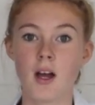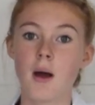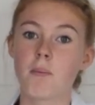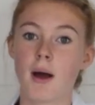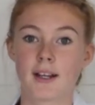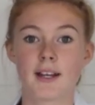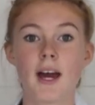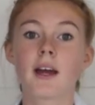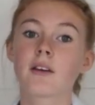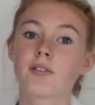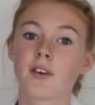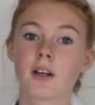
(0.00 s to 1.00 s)
magnetic
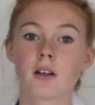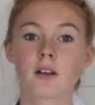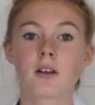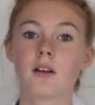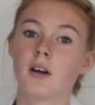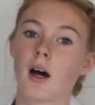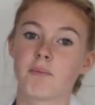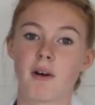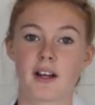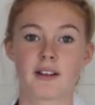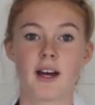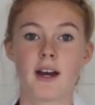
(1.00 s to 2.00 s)
field and
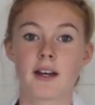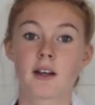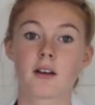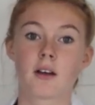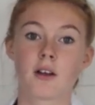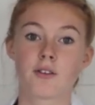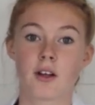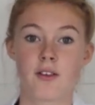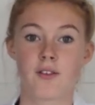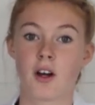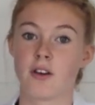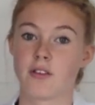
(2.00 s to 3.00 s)
magnetic
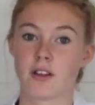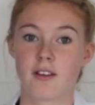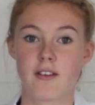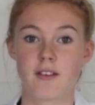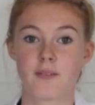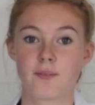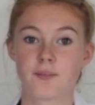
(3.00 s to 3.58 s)
transference.